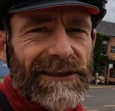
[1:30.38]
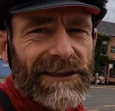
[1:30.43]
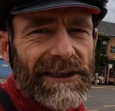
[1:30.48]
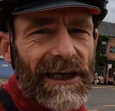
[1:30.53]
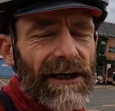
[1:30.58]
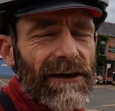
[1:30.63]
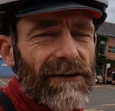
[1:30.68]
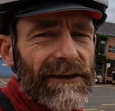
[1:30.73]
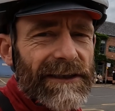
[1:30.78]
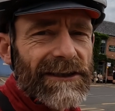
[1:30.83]

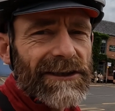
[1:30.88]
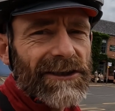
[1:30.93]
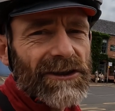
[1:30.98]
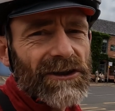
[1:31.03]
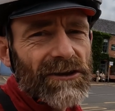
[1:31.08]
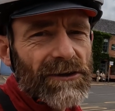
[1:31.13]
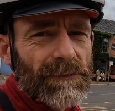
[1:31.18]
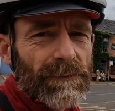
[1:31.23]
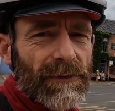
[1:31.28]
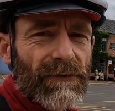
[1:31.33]
So it's
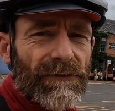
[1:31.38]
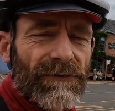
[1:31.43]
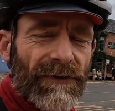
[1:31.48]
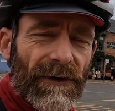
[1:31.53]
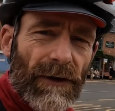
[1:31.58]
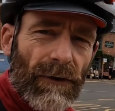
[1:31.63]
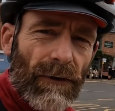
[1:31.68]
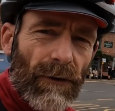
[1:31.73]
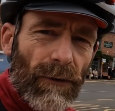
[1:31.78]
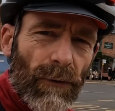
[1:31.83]
suitable
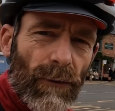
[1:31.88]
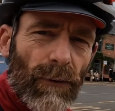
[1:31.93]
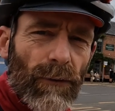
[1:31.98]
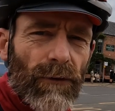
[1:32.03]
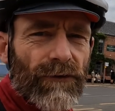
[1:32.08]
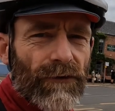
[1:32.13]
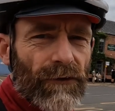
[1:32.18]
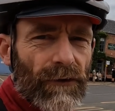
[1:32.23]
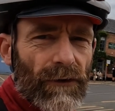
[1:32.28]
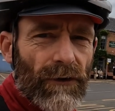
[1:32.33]
for
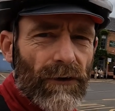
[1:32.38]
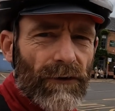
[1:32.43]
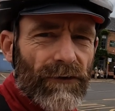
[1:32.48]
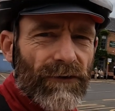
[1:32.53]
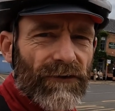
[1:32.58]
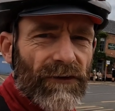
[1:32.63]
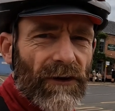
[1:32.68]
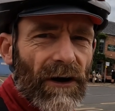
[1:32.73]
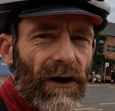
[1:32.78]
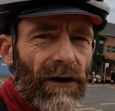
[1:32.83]
all
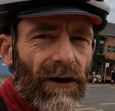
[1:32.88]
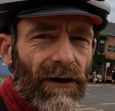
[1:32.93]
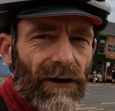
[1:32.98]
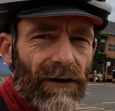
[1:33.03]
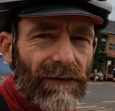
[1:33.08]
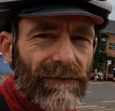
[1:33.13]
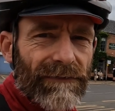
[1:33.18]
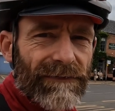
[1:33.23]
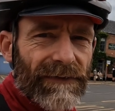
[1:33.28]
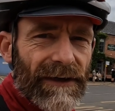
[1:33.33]
sorts
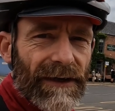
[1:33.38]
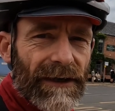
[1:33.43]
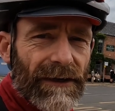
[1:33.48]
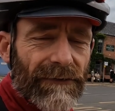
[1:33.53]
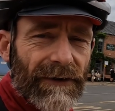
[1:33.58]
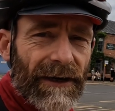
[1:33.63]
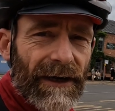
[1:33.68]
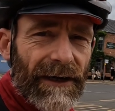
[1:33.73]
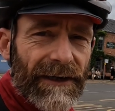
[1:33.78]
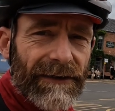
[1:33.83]
of
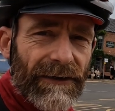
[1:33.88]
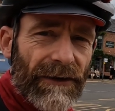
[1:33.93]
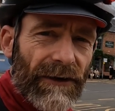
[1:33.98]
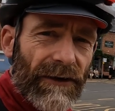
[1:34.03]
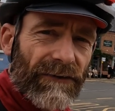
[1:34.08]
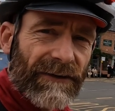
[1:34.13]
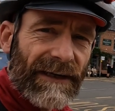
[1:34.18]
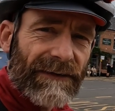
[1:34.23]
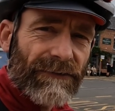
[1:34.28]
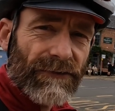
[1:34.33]

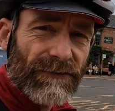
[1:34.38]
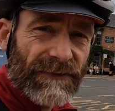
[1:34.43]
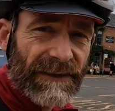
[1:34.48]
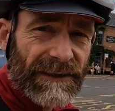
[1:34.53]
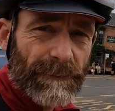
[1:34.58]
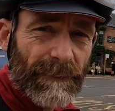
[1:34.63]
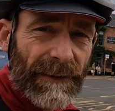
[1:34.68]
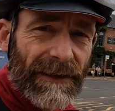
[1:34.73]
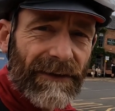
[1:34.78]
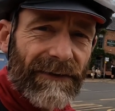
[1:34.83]
riders, levels of
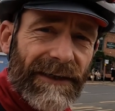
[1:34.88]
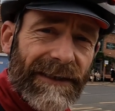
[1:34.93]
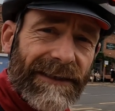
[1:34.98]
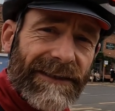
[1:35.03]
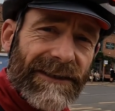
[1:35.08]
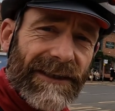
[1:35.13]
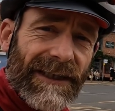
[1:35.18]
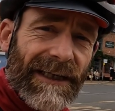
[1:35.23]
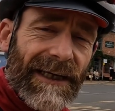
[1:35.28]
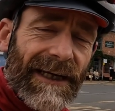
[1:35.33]

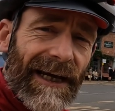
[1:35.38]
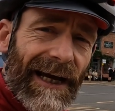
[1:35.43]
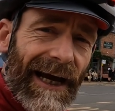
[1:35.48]
experience.